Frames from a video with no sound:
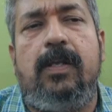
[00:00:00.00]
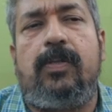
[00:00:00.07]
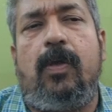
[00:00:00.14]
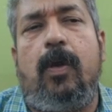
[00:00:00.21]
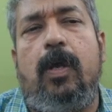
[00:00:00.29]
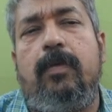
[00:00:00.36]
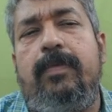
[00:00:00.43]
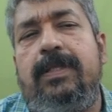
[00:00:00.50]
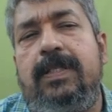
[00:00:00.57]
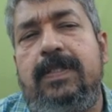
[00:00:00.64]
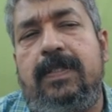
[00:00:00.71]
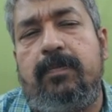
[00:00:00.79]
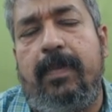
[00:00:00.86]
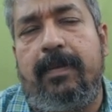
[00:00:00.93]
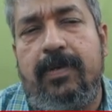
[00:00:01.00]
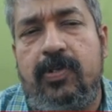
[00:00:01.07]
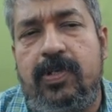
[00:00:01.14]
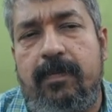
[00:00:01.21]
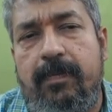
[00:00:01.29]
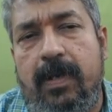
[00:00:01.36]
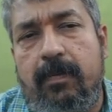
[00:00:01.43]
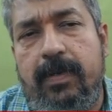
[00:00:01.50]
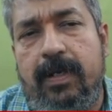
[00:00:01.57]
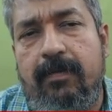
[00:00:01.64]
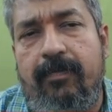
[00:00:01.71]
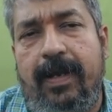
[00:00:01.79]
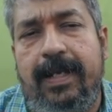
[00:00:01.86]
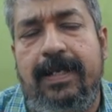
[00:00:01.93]
So along with this membership
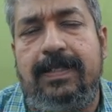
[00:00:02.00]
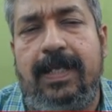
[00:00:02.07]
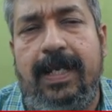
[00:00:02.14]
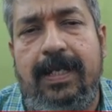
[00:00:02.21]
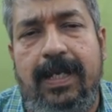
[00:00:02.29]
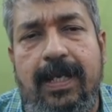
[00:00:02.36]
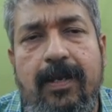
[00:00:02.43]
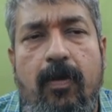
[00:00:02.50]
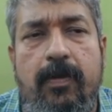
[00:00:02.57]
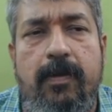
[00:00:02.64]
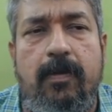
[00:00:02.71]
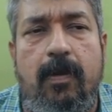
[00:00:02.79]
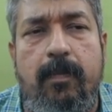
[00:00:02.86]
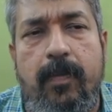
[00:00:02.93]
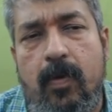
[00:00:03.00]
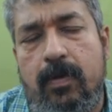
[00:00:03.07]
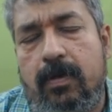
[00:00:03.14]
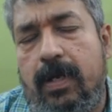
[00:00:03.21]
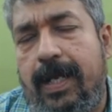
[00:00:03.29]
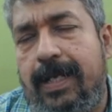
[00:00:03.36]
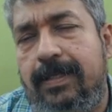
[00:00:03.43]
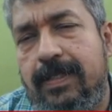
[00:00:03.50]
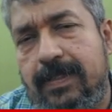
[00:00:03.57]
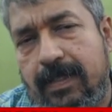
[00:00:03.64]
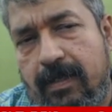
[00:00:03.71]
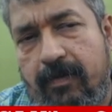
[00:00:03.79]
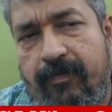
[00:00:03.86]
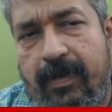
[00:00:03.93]
number while signing an audit report and the
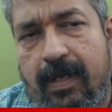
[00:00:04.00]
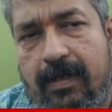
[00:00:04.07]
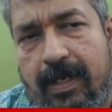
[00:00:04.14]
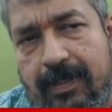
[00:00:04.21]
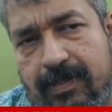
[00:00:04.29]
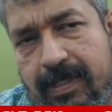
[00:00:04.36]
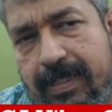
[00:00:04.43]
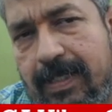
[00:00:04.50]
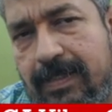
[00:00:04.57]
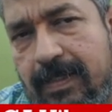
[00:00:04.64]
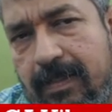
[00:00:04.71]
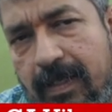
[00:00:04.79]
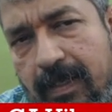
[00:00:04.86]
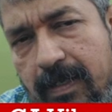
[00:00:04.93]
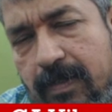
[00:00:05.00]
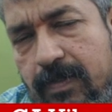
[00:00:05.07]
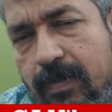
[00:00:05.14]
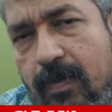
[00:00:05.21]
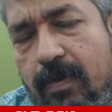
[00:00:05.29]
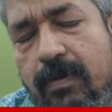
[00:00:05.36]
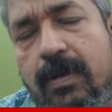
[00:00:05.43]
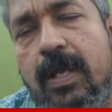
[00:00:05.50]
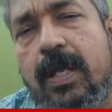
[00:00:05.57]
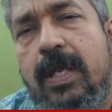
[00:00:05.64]
certificate actually, that's the thing here. So